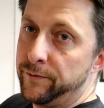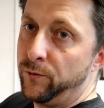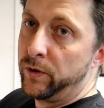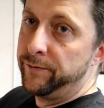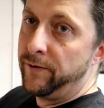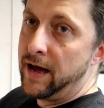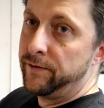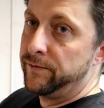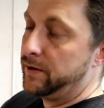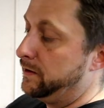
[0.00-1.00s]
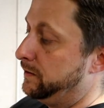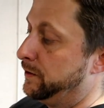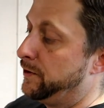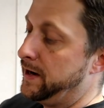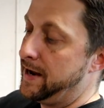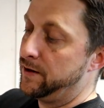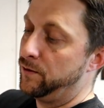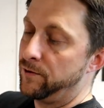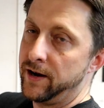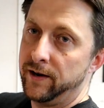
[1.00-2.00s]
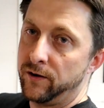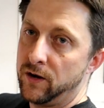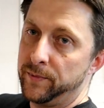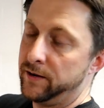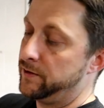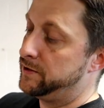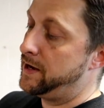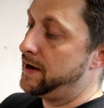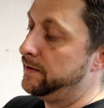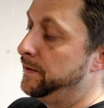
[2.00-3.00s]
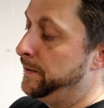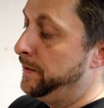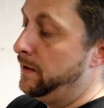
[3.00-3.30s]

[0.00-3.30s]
45-degree angle right here coming out the side.